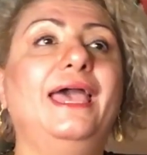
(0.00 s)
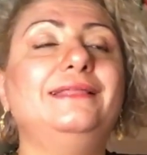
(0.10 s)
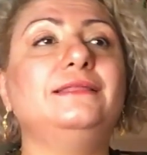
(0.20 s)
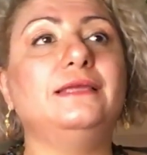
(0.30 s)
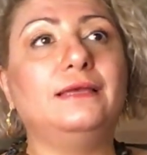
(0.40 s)

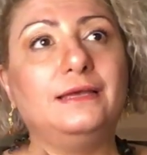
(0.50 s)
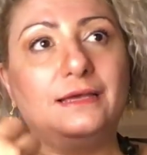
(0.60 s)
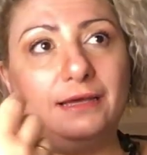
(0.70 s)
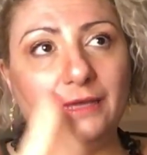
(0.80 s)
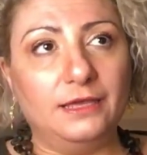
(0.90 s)
and
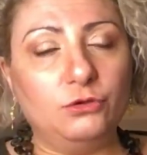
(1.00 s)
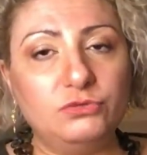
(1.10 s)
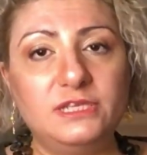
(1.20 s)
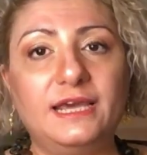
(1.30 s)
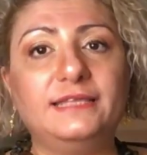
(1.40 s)
uh,
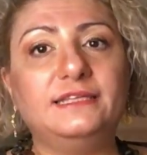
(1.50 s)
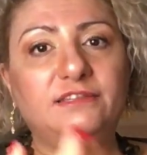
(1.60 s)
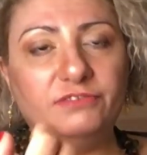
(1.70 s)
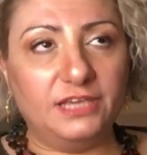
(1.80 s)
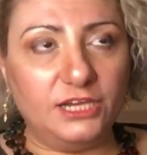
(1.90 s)
using
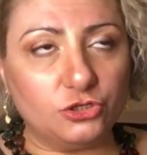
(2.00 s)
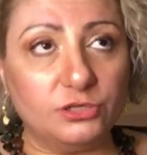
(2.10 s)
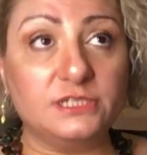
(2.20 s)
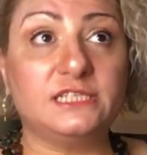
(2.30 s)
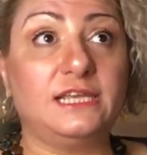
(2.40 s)

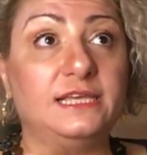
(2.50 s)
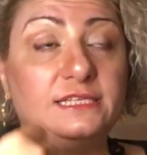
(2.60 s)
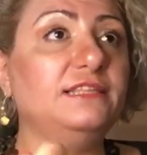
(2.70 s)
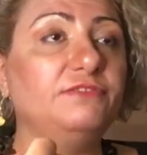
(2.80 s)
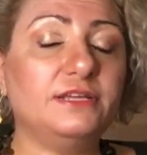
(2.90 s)
identification as a,
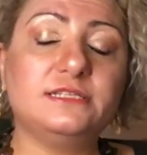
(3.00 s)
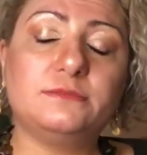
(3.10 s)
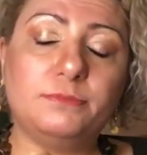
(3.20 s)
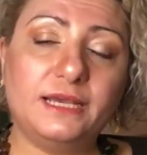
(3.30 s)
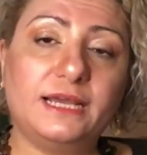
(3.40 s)
as a
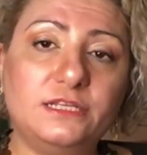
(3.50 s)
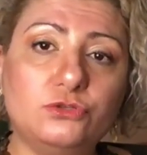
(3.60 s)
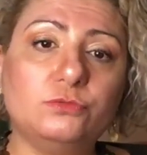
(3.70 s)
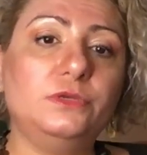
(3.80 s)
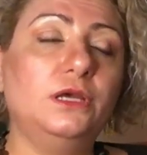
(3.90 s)
defense
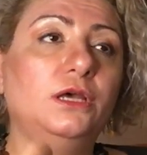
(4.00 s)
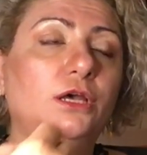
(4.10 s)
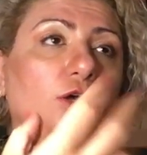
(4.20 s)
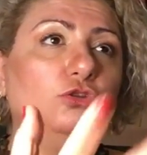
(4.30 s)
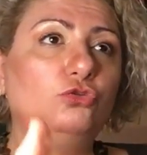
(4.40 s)
mechanism
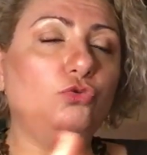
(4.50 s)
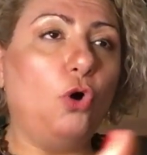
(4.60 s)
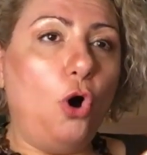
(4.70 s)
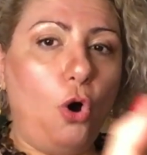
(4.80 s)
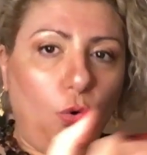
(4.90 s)

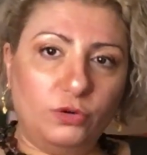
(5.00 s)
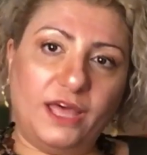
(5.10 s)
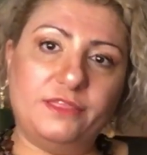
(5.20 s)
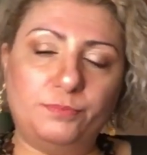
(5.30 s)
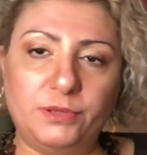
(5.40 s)
to own
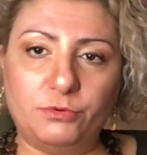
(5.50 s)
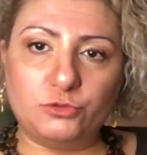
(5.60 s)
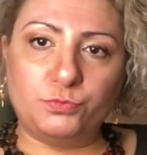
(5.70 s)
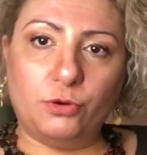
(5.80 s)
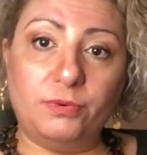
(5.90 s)
other
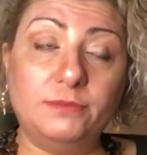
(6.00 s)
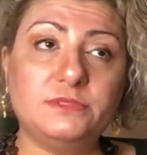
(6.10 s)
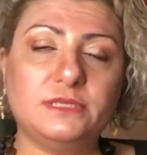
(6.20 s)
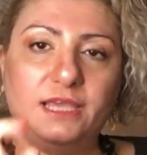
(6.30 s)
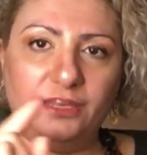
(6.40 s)
people's
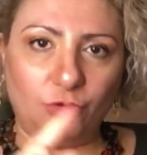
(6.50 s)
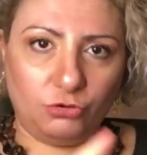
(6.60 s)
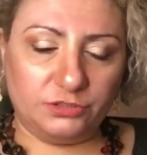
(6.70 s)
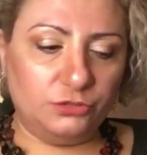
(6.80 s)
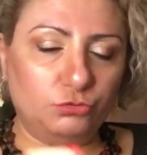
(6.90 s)
problems in
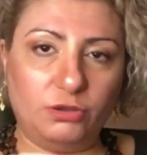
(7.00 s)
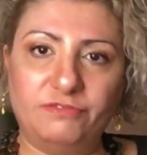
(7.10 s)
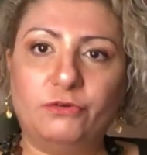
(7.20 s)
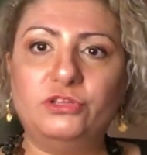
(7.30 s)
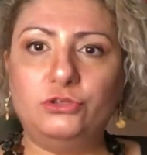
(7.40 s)
order to
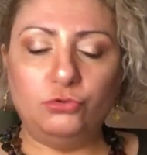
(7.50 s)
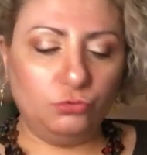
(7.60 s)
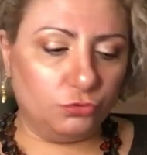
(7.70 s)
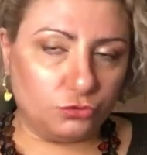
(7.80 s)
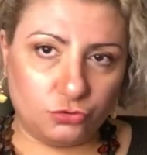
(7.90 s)
avoid
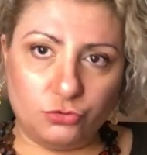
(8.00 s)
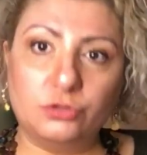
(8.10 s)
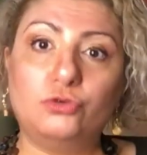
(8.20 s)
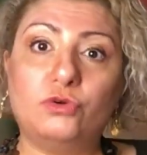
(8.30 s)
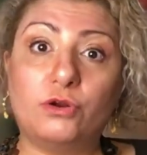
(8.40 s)
yours,
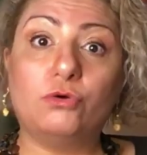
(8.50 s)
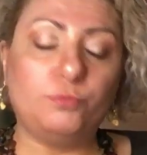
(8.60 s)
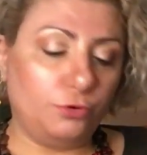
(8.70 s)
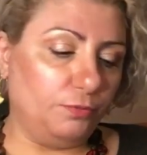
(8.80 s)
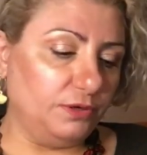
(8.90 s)
your own
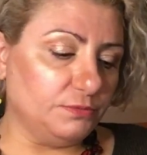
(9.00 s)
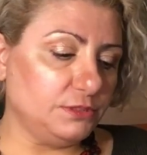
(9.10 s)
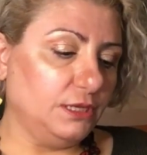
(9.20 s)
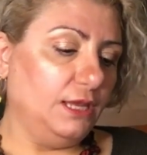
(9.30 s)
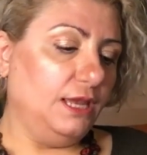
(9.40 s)
problems.